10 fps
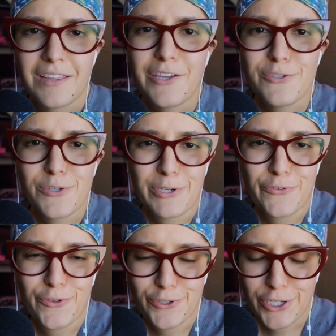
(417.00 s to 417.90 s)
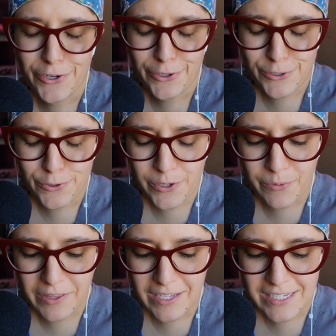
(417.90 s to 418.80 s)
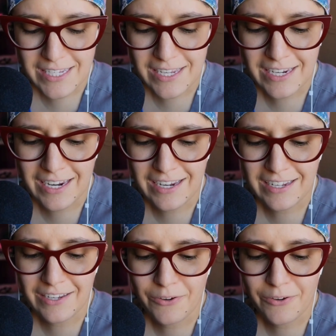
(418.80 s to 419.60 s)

Thank you so much for sharing your story with us. And,